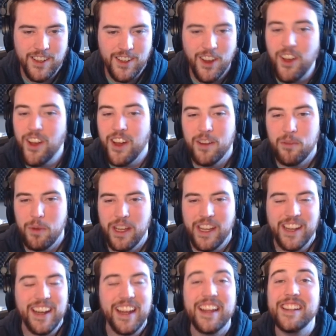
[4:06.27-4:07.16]
Good, we
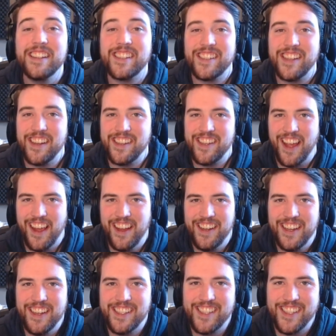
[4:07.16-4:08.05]
can
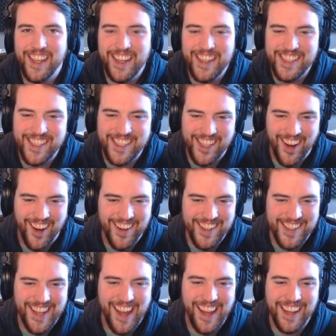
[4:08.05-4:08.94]
instantaneously
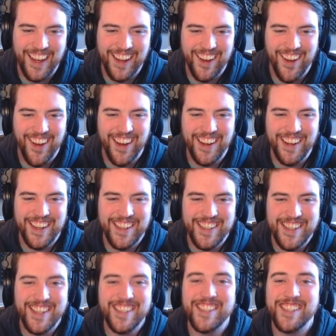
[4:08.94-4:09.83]
start taking on
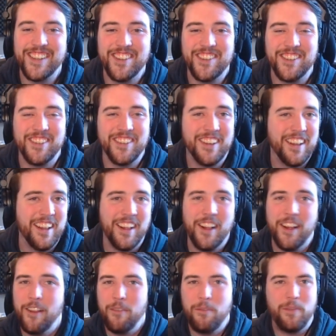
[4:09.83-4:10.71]
additional
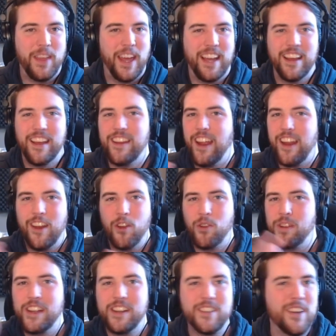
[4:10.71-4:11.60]
thing. And it
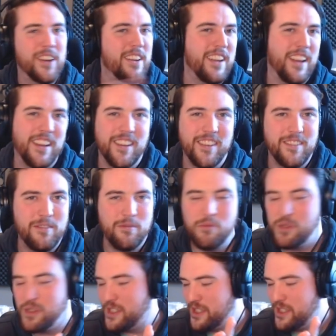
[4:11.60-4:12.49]
only took
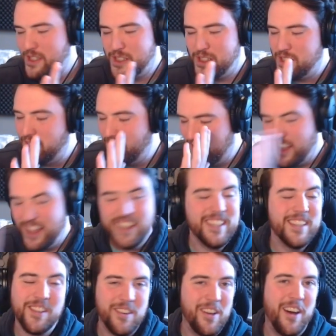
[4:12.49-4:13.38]

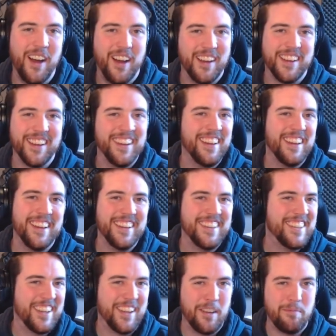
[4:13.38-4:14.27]
this long
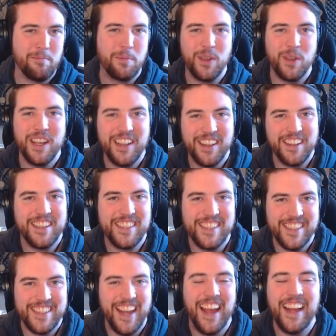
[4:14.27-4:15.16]
to complete
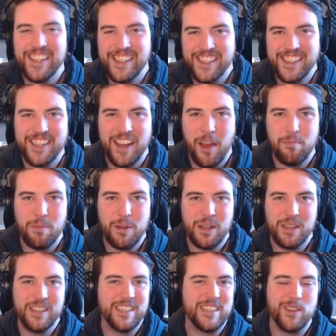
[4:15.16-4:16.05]
this next step
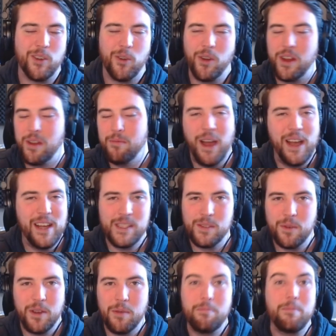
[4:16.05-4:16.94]
in the story. Might
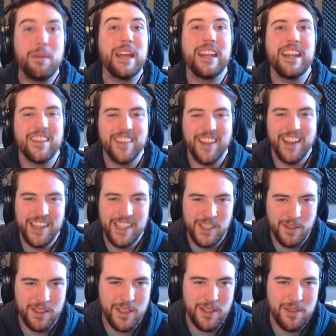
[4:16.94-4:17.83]
as well immediately
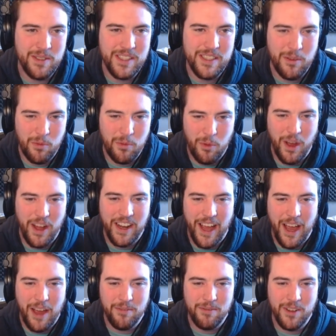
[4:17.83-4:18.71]
introduce the one
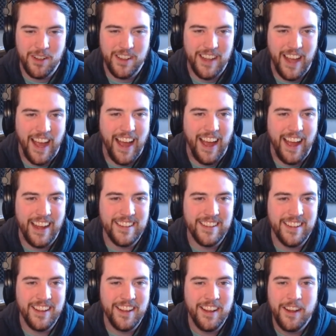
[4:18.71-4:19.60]
after that.
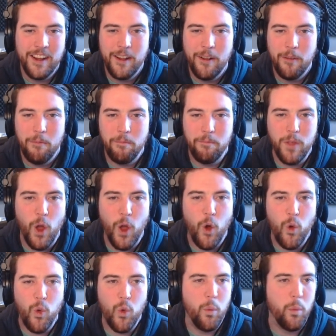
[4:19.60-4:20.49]

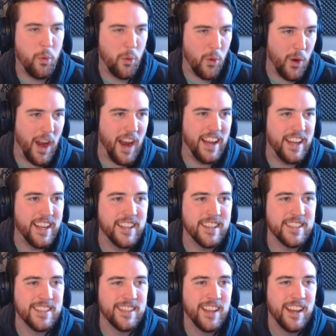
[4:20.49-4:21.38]
No
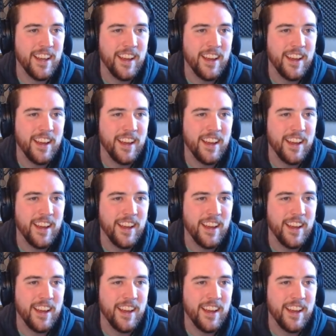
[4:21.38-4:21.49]
breaks.